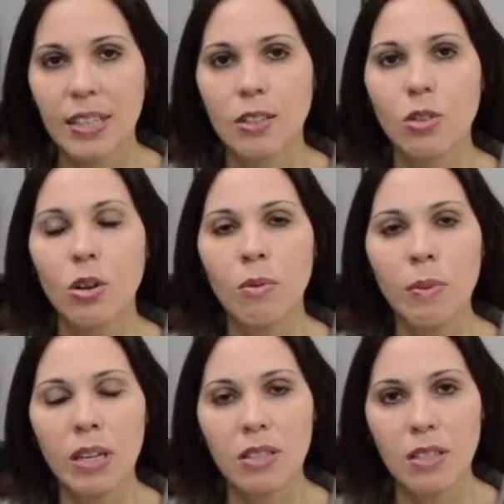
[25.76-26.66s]
The normal
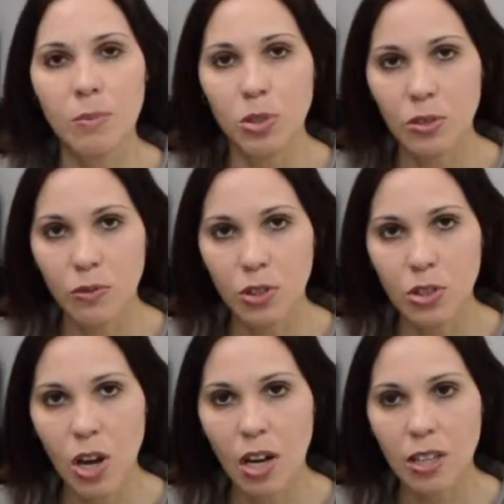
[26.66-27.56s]
body temperature for a
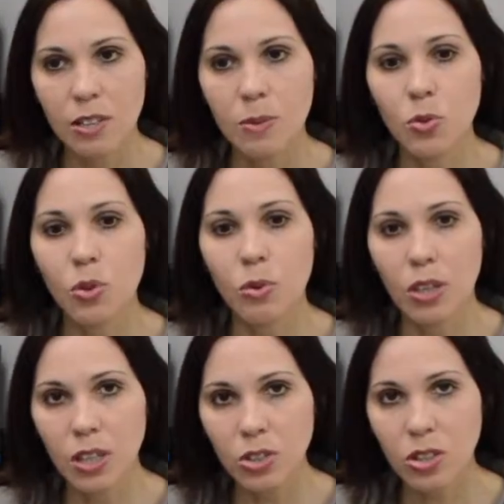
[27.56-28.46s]
dog is between
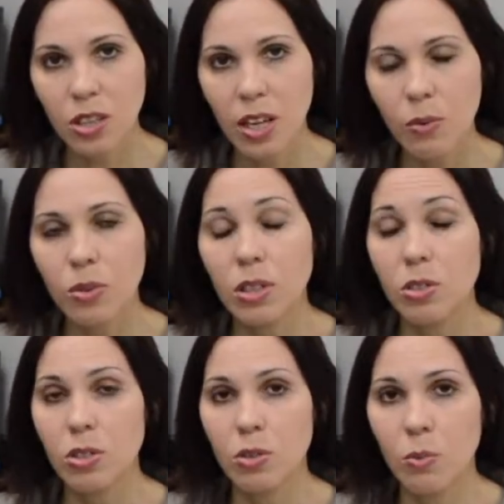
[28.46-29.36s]
100 and
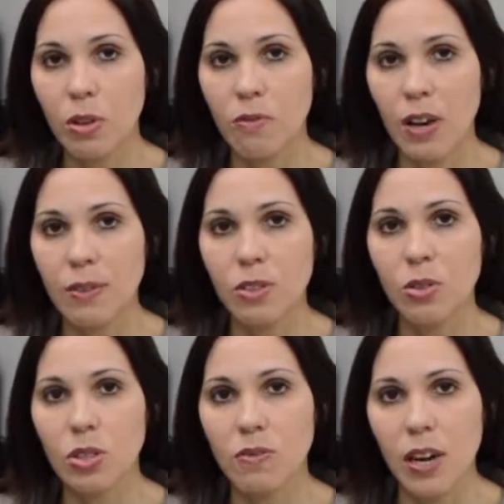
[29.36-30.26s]
102.5
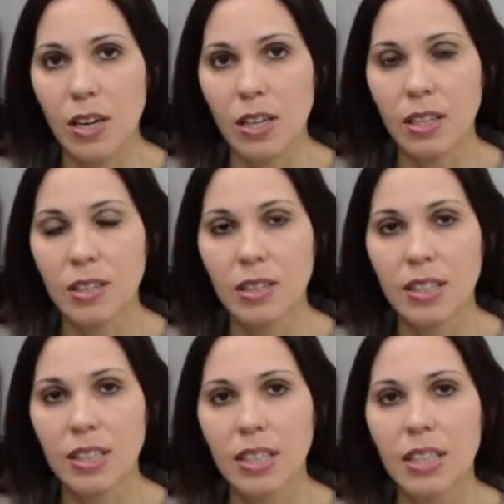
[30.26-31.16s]
degrees Fahrenheit.
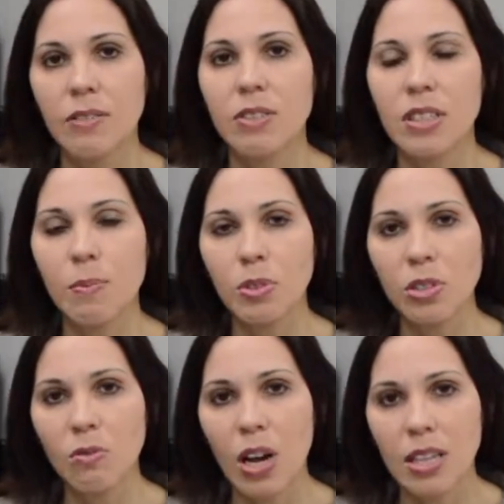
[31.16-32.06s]
If the
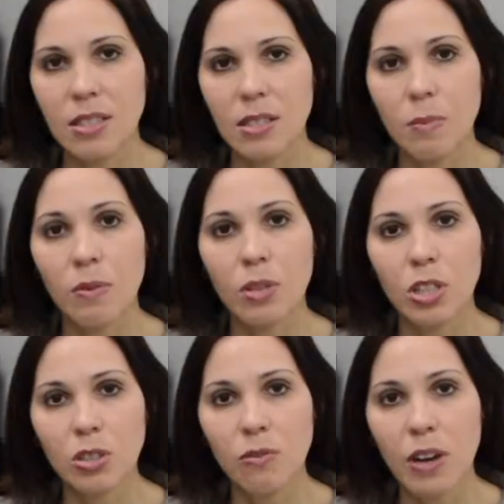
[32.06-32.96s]
temperature rises above
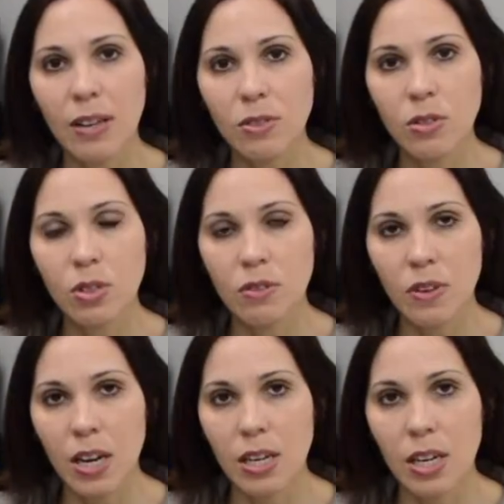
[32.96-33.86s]
105 degrees
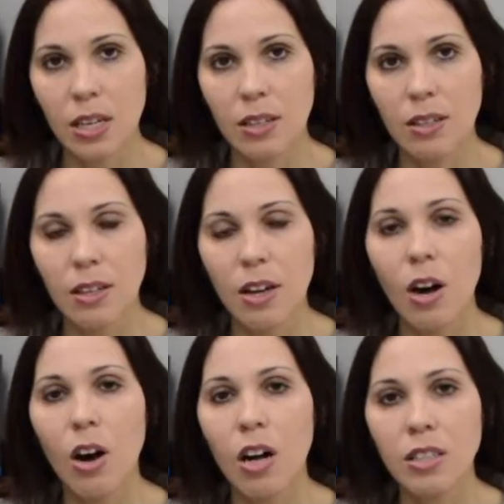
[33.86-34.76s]
Fahrenheit,
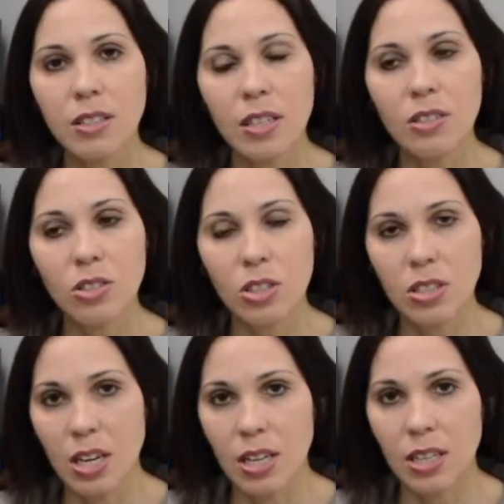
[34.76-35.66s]
all cells start
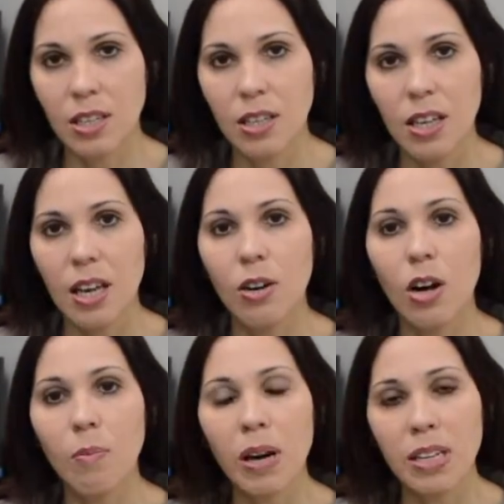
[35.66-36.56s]
dying and
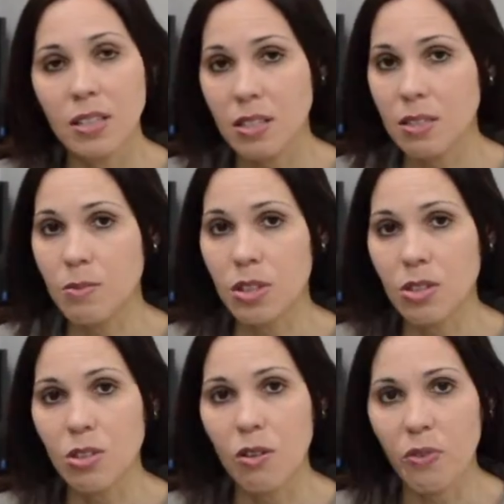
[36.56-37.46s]
all body systems can
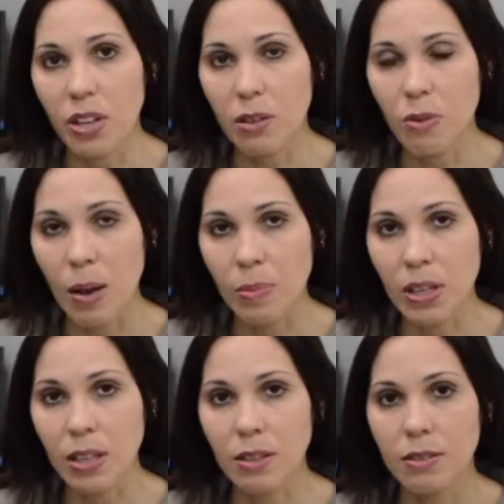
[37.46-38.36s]
start failing
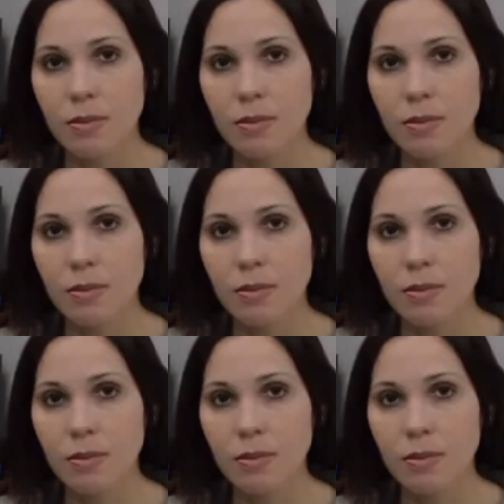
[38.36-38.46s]
rapidly.